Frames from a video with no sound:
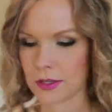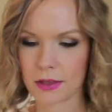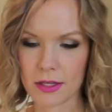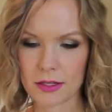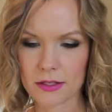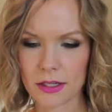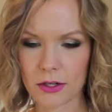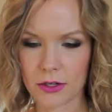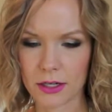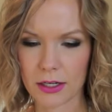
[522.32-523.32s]
these
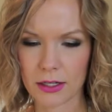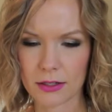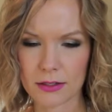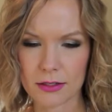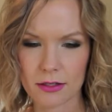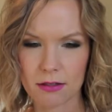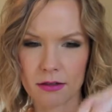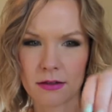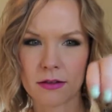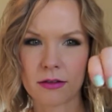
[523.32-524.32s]
earrings.
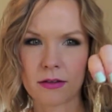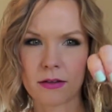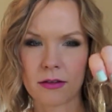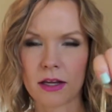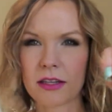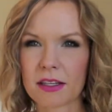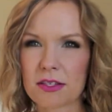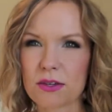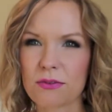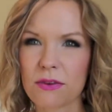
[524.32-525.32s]
I think these are